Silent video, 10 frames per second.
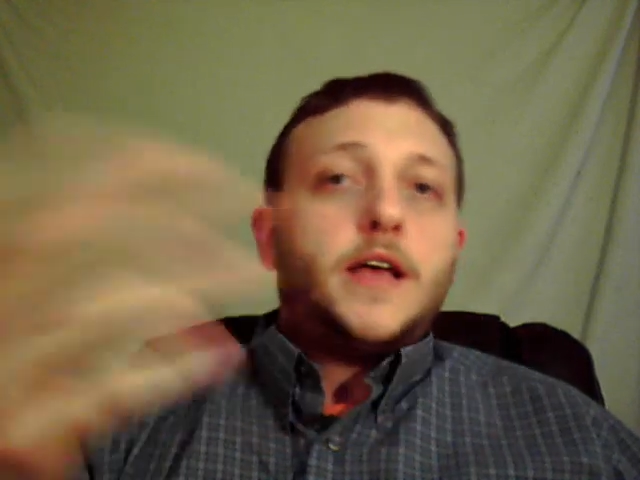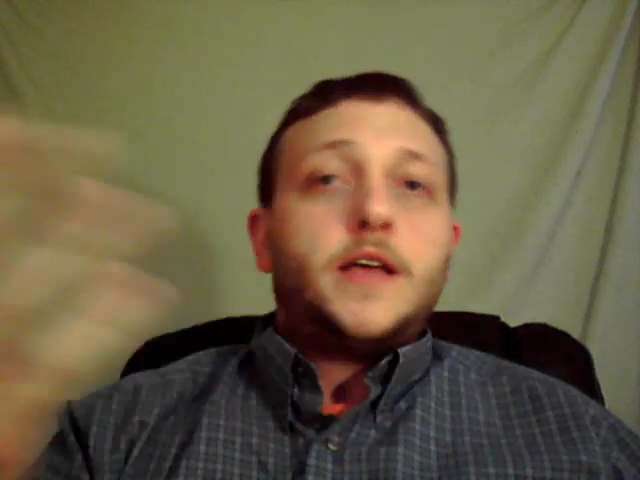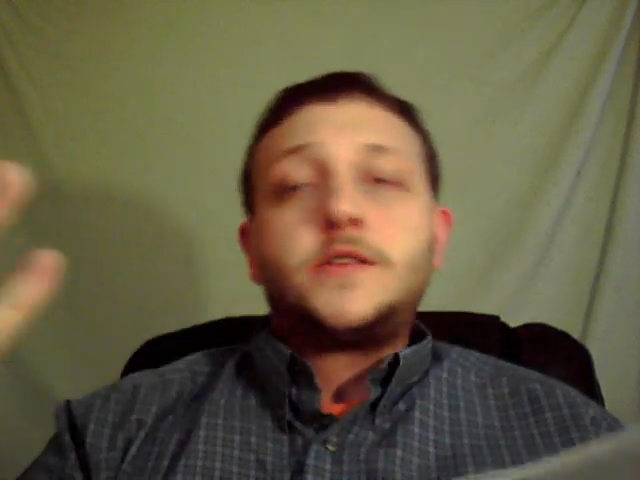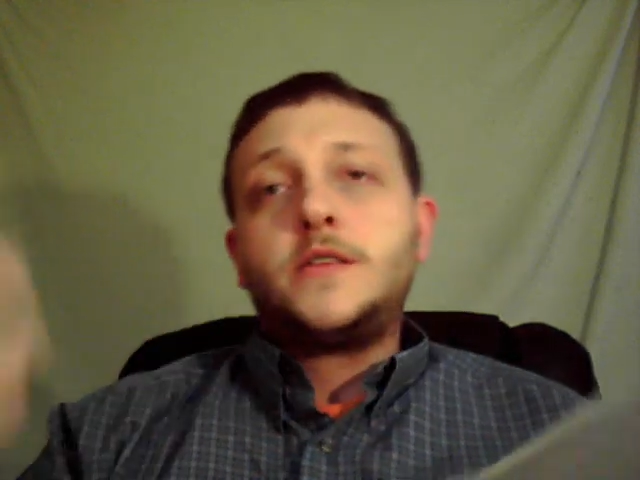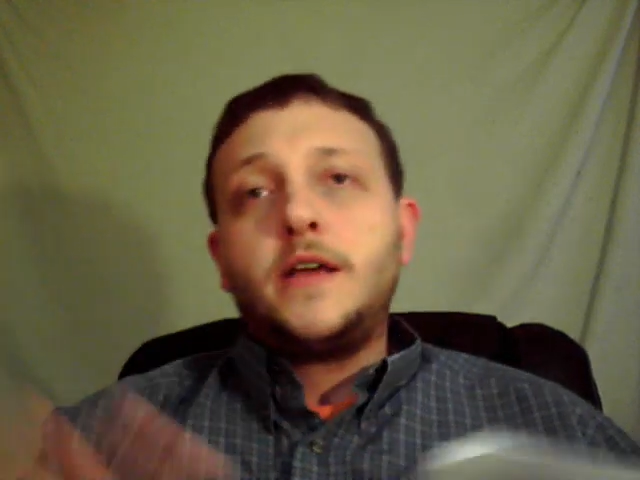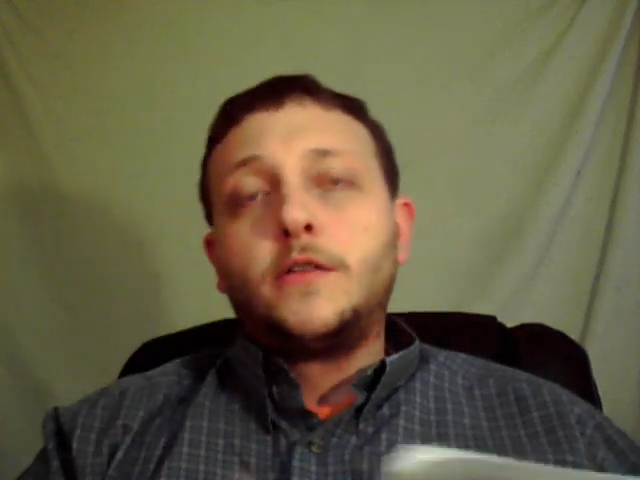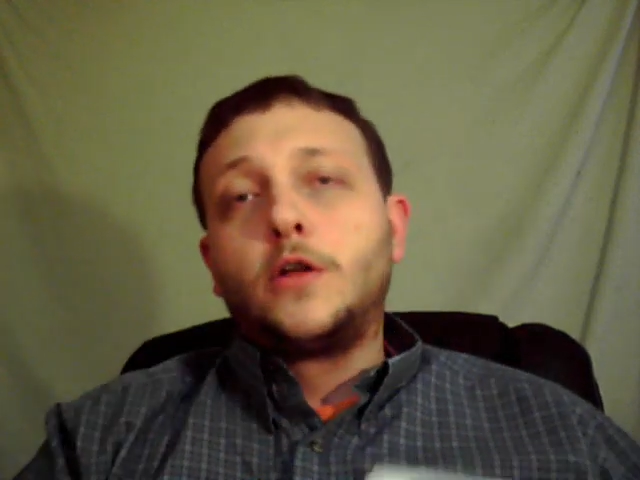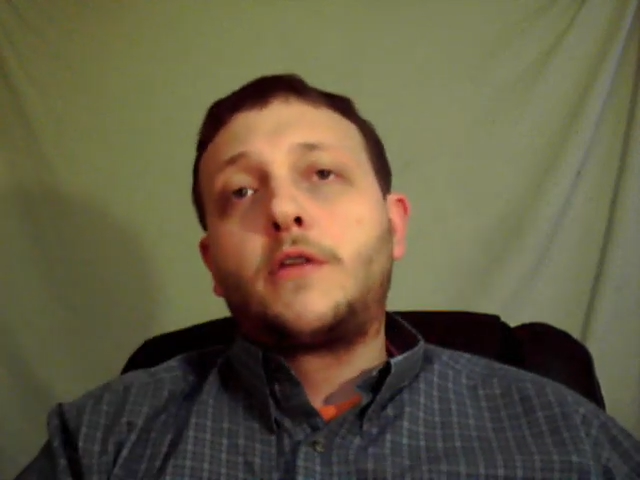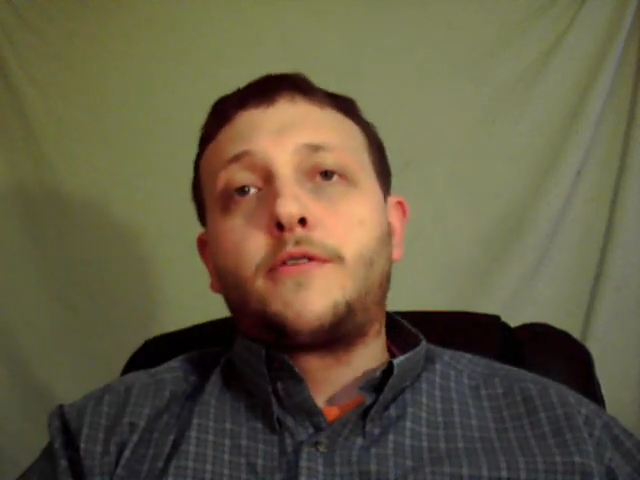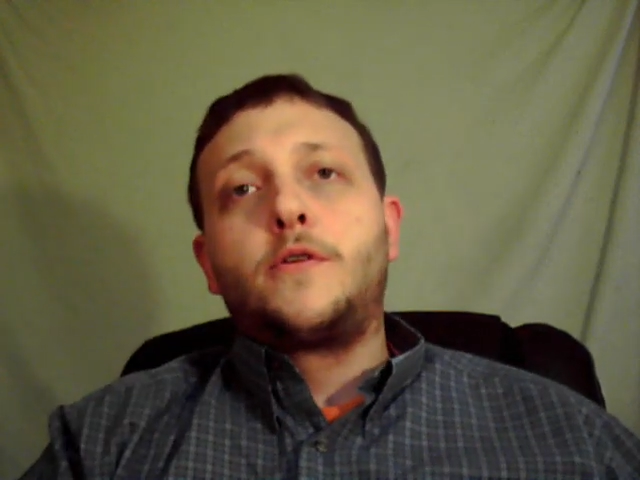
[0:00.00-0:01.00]
as they
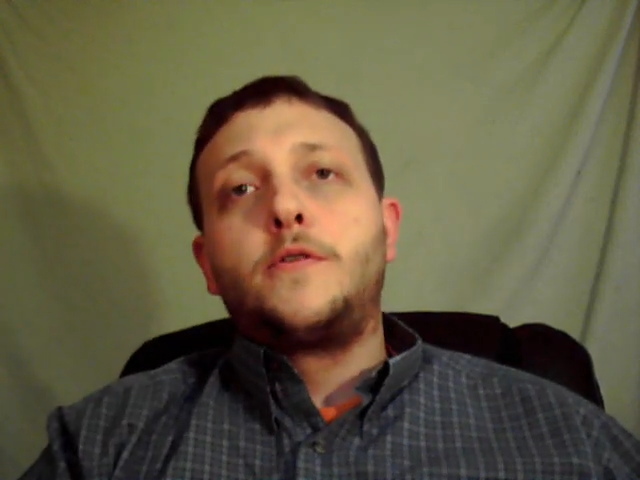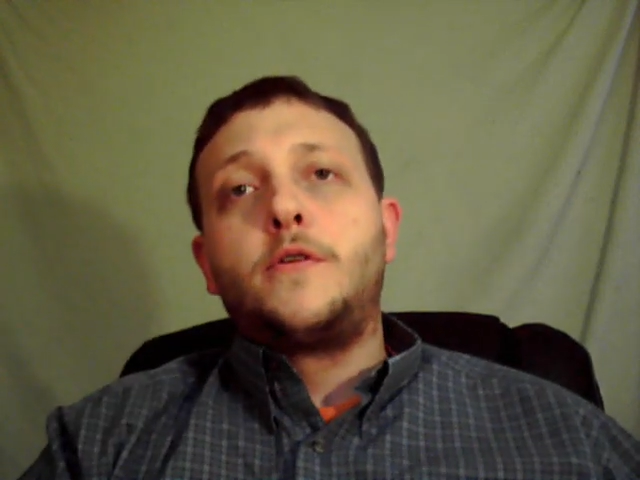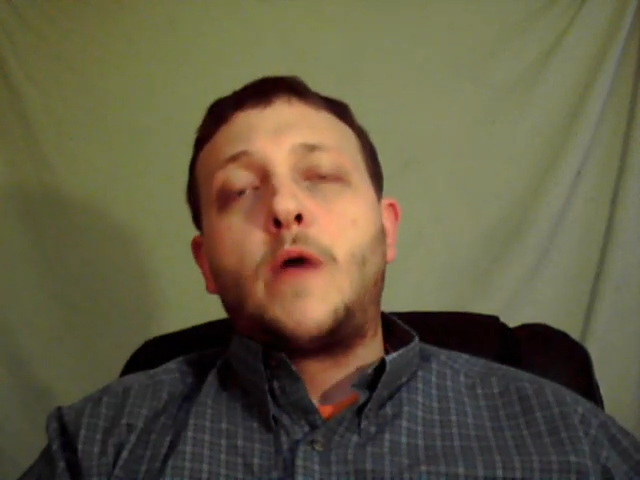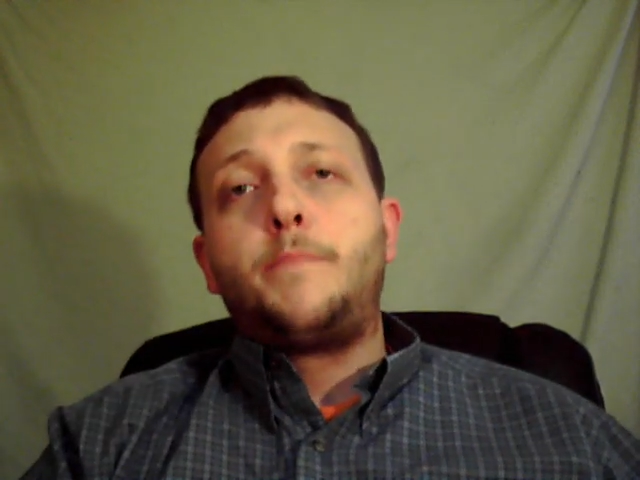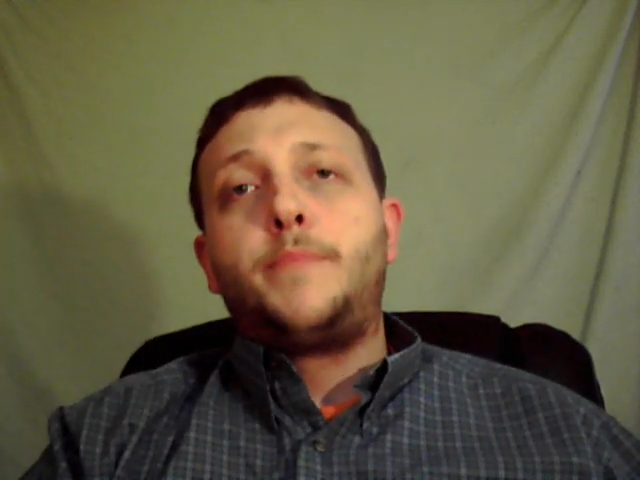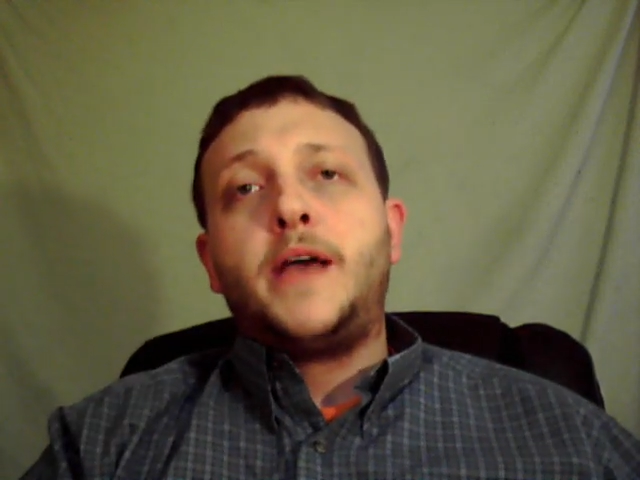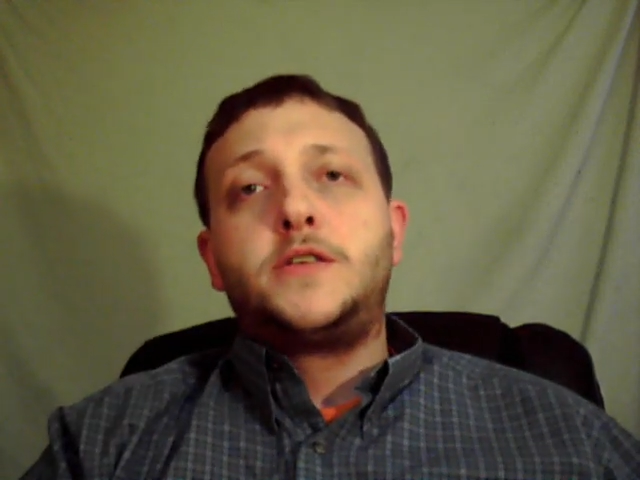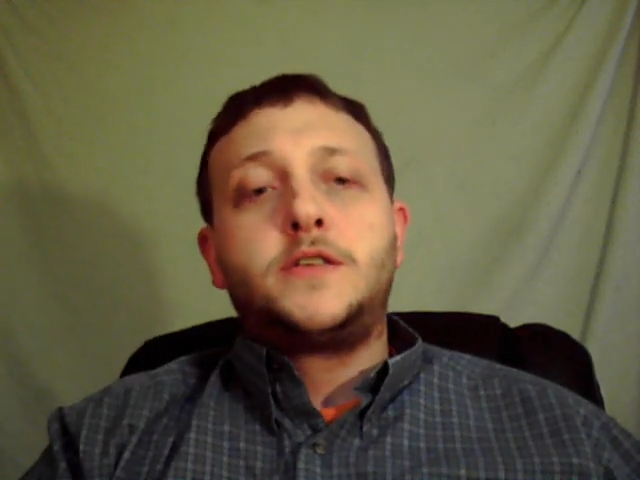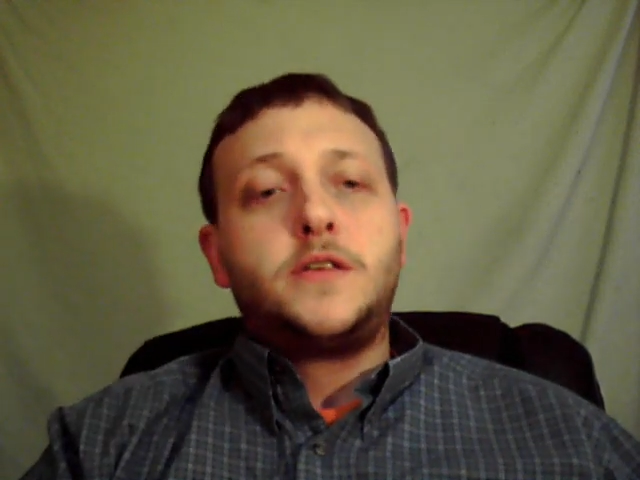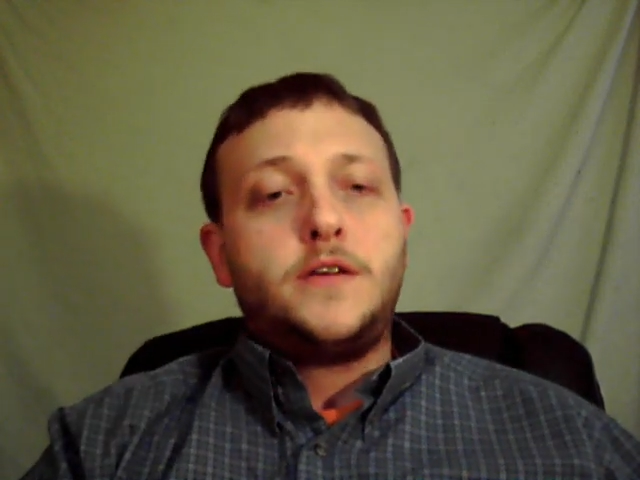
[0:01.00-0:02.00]
look through your web
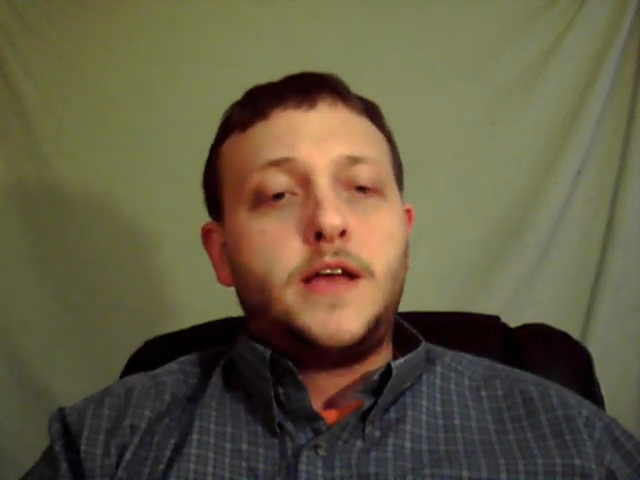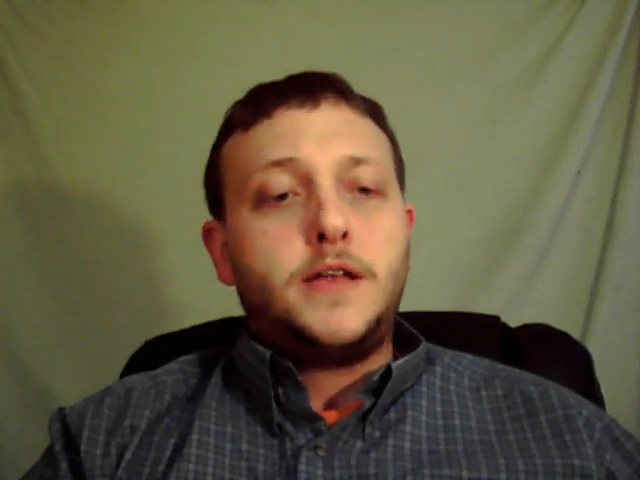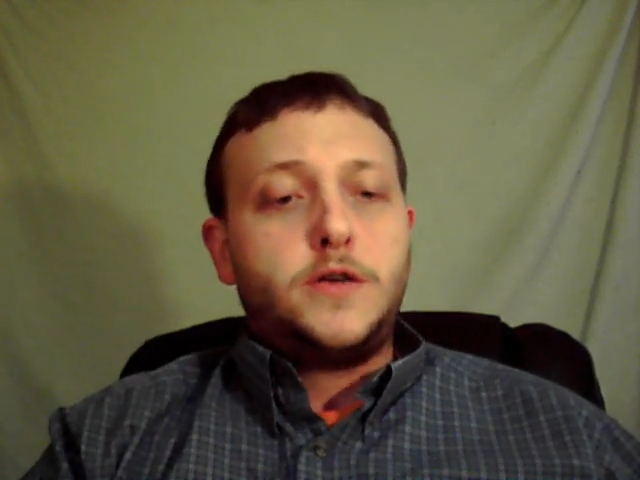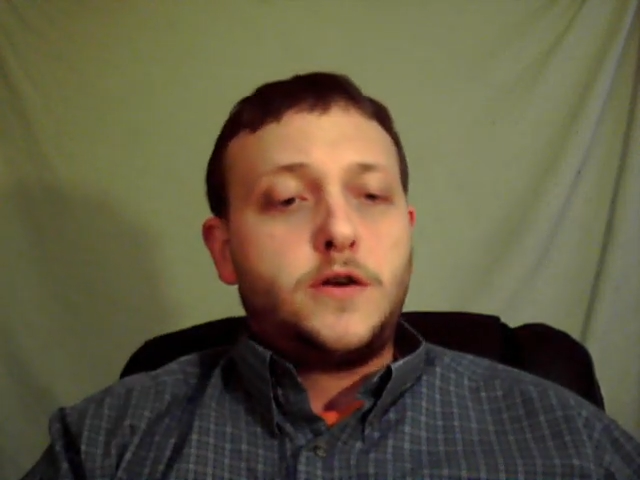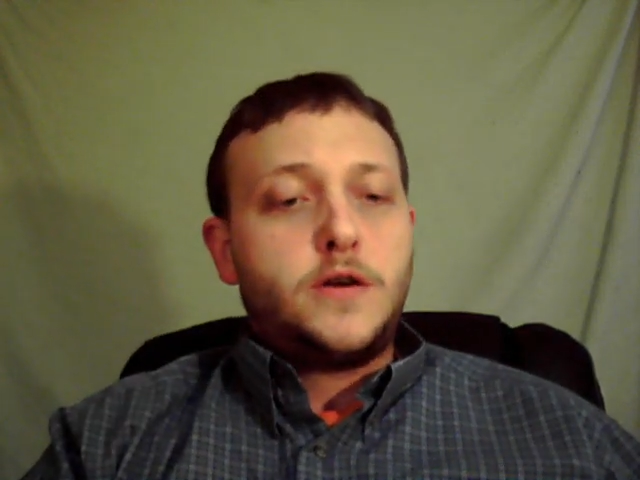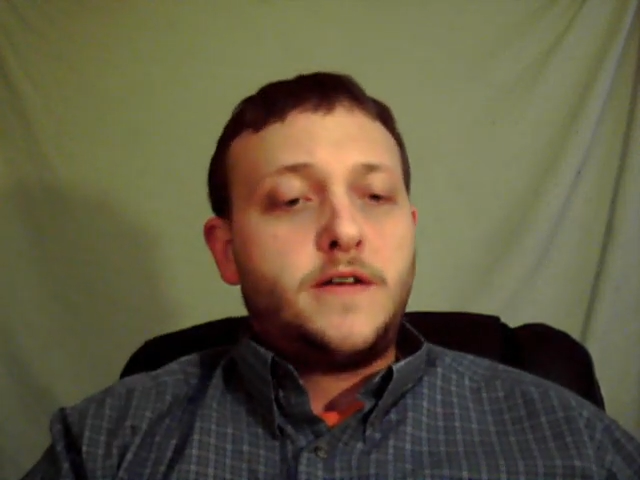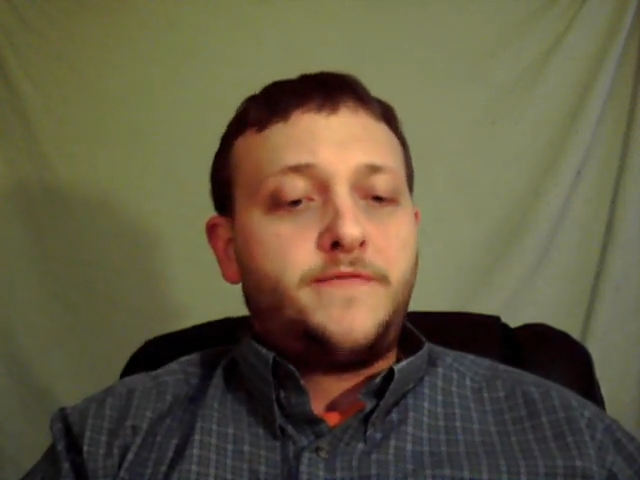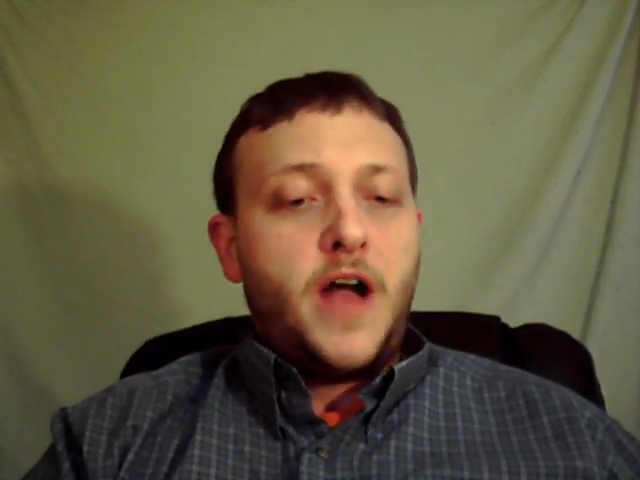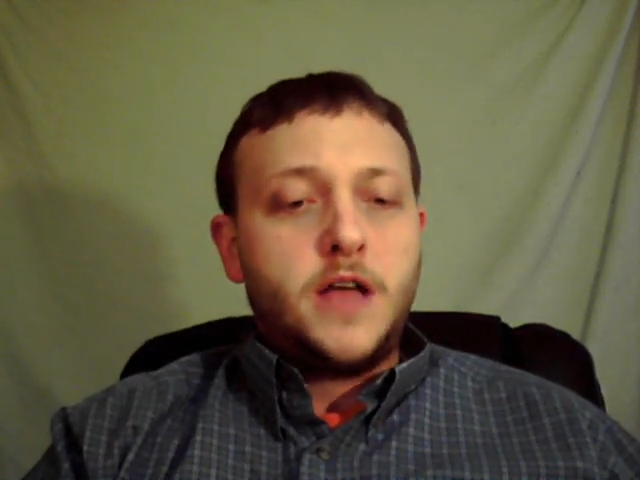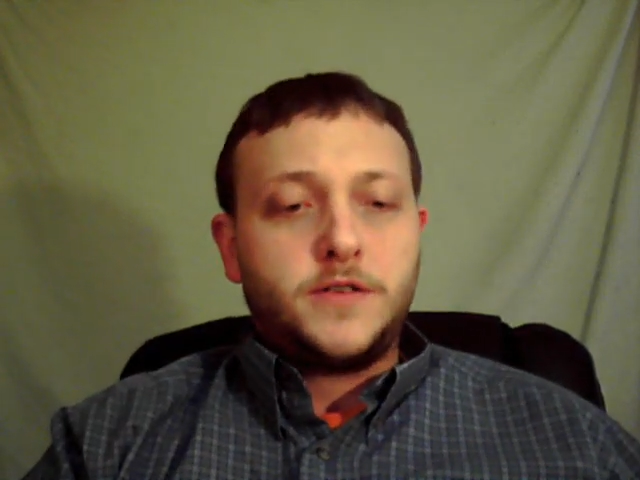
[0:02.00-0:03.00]
pages and your
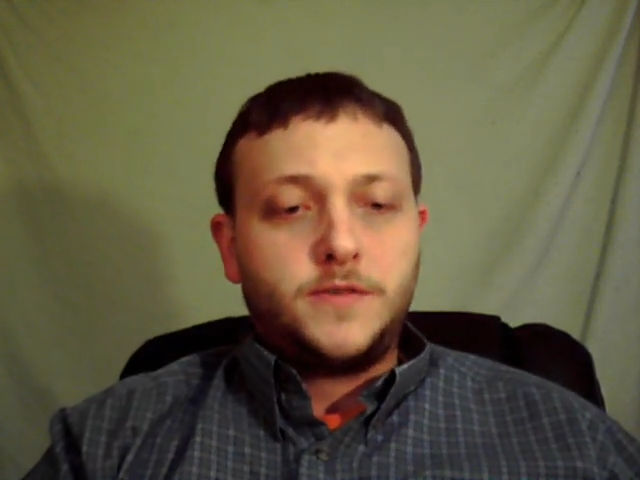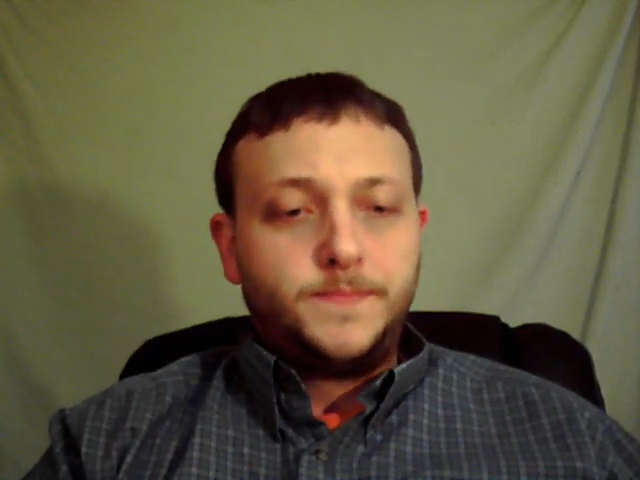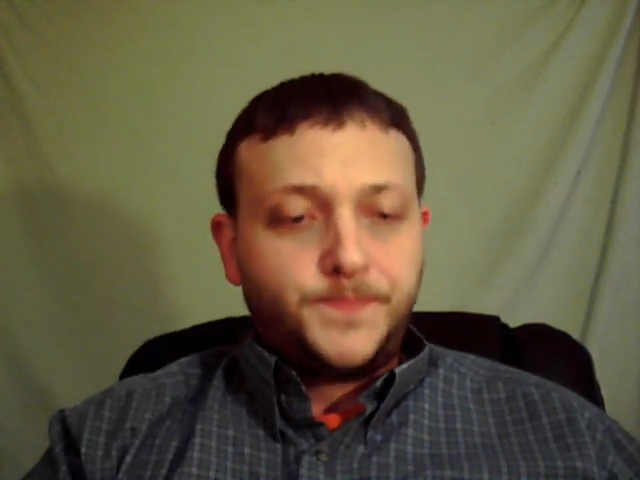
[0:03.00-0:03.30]
files.